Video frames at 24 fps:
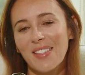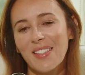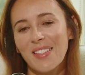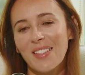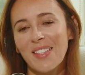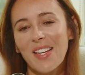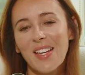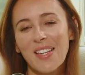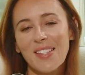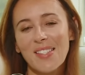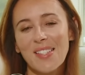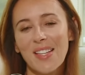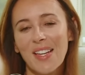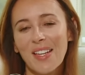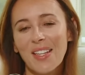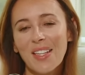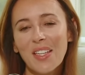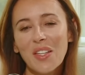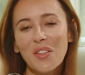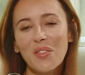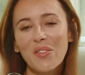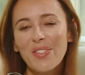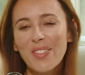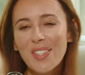yes, like
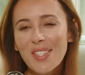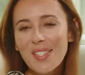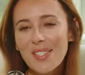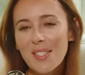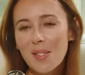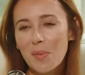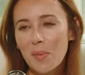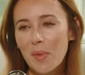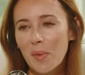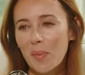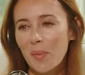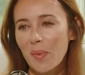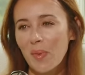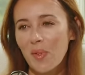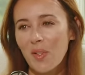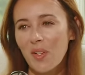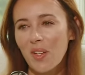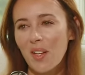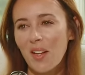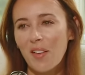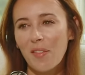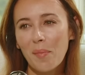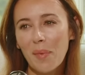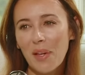convince people
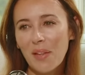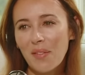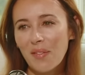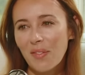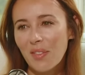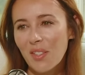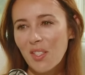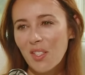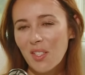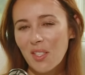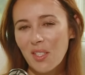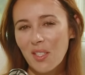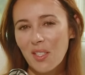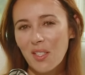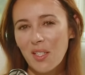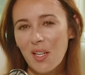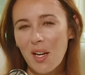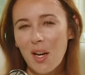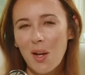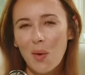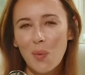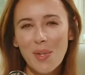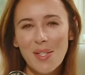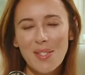of my vision.
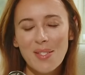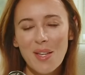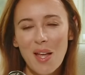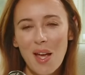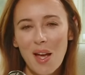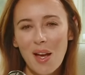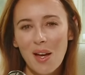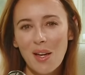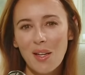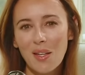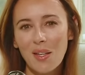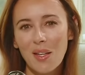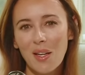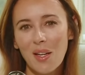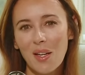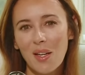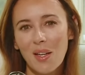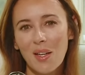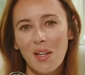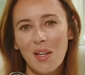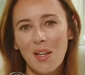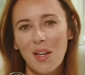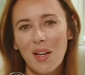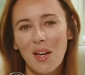Always had
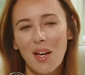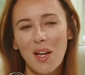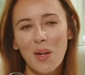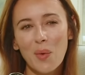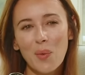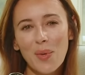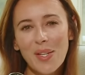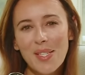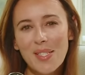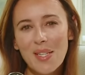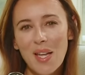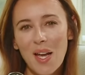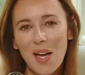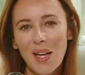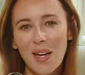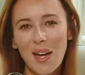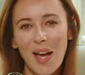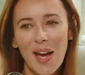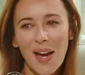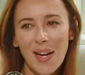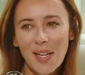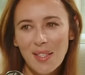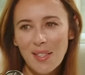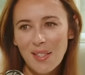
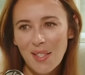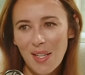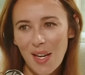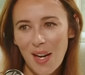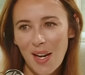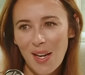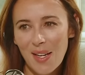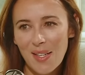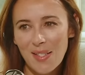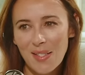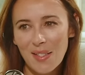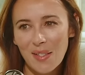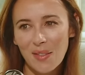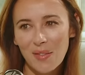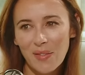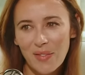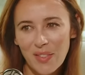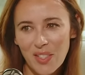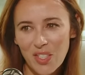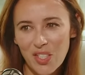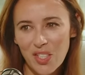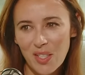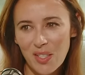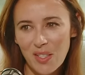ideas and
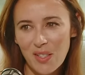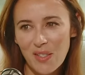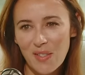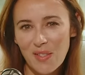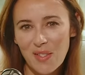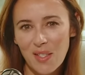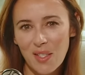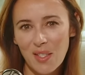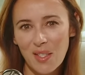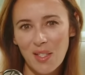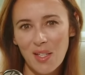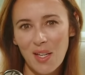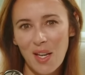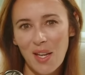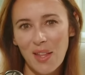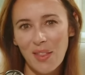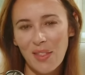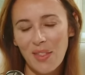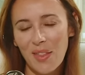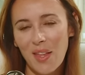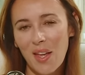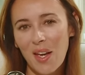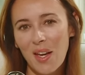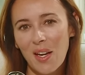visions,
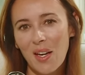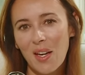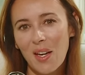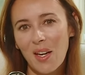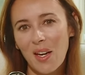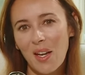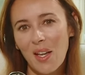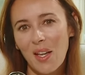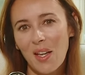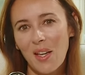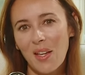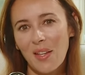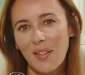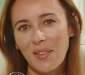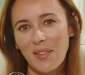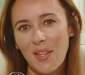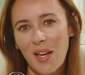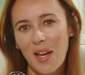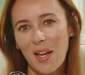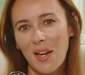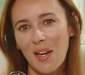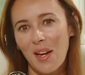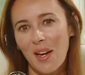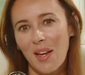and then
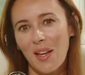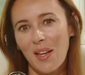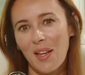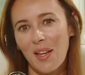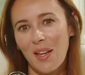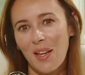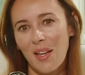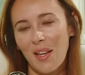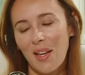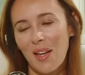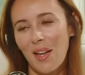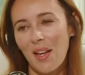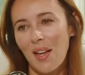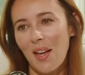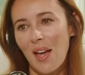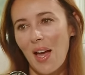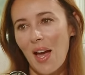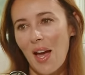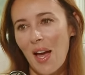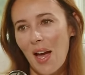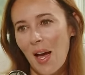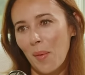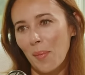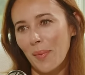that
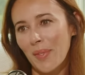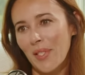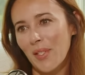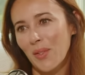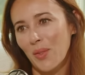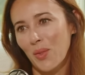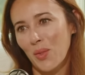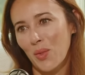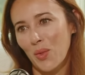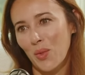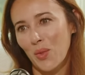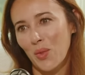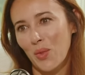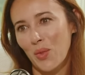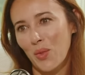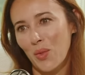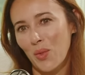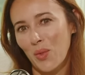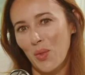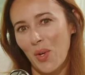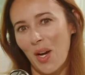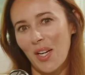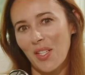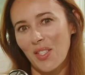aptitude
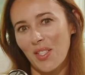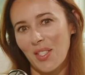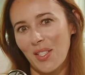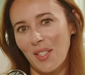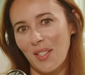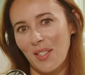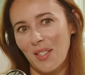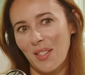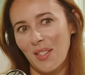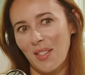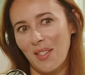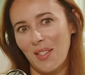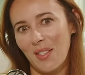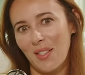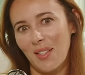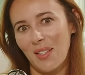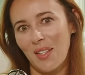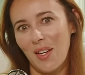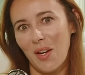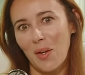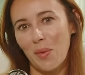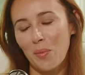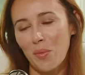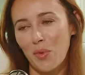to actually
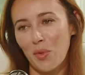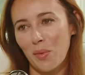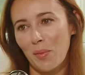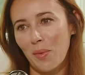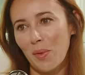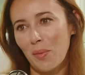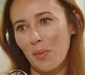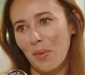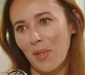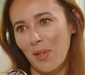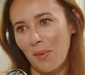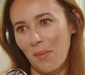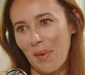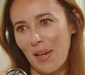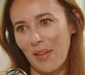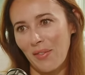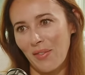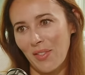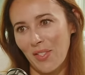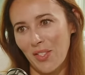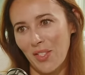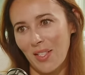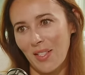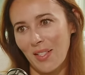onboard people in my
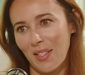vision.